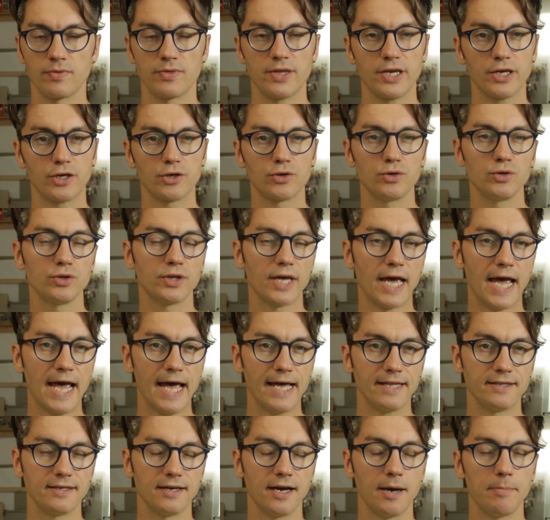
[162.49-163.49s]
They could
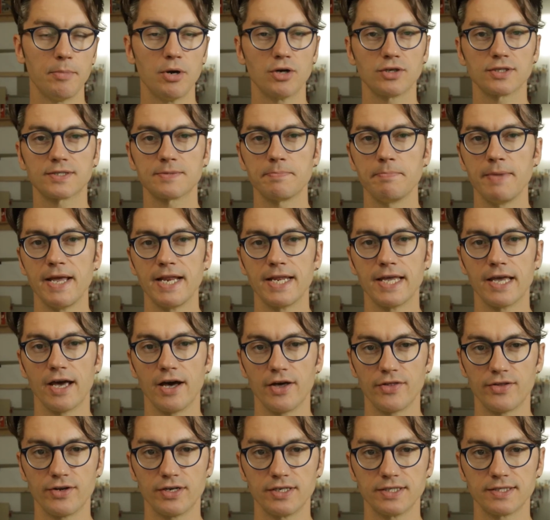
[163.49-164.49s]
add, amongst many
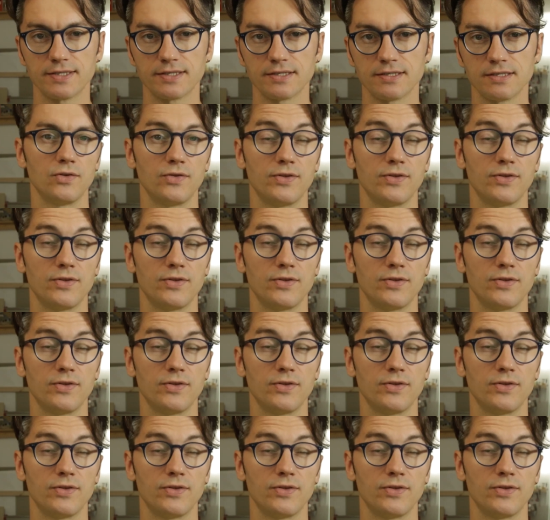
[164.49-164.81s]
others,